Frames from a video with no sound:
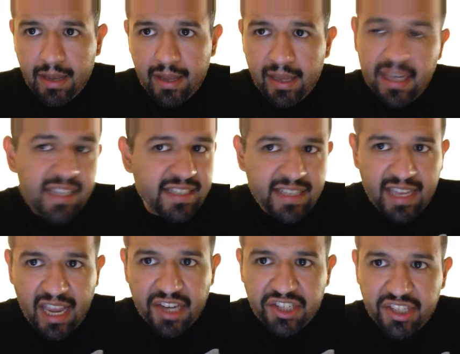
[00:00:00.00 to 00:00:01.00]
and he doesn't
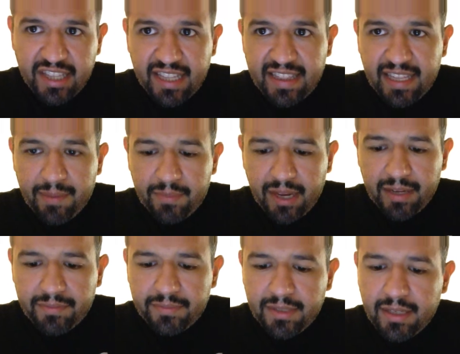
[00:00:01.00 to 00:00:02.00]
cash in that same
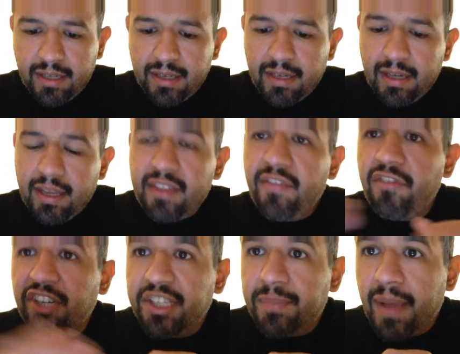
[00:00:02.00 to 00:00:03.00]
night. The
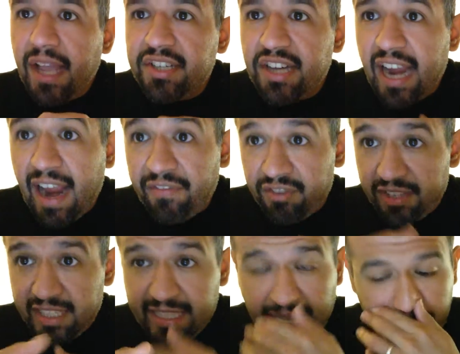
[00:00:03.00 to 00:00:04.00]
first match after
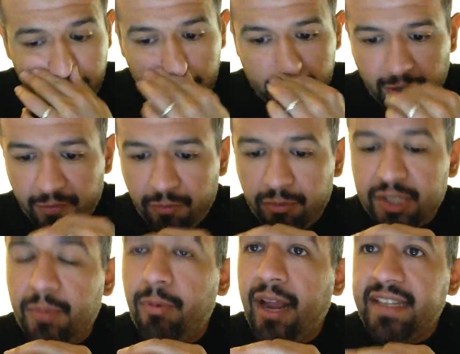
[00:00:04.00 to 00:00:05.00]
this segment was over was
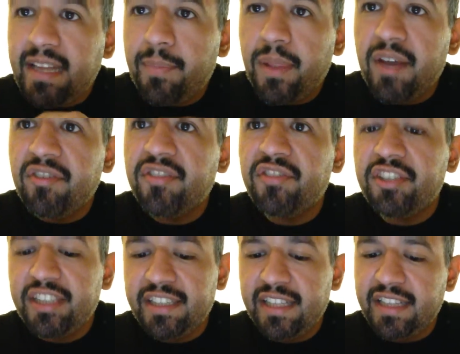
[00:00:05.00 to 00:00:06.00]
the Pride Time Players
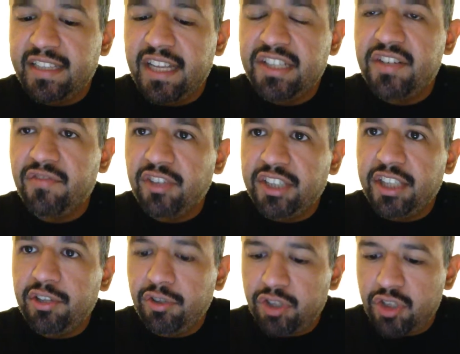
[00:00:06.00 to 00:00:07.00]
versus Ascension
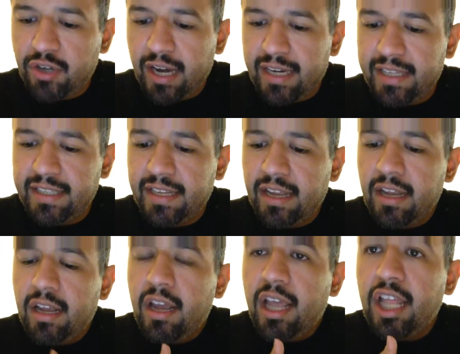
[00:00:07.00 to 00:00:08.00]
versus Lucha Dragons,
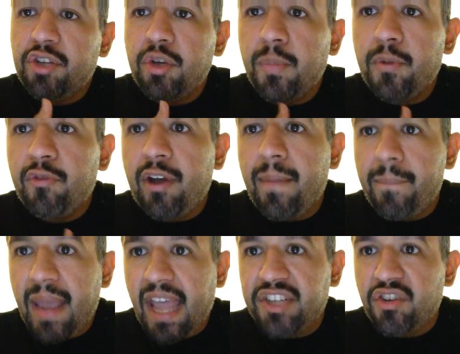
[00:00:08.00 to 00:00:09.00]
a triple threat
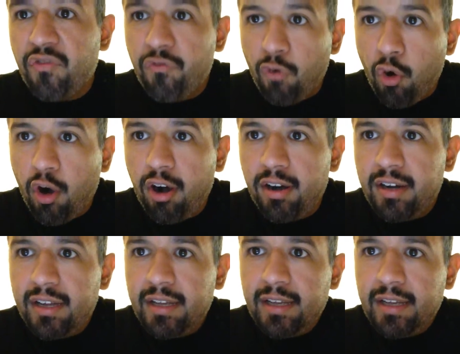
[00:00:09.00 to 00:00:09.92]
match for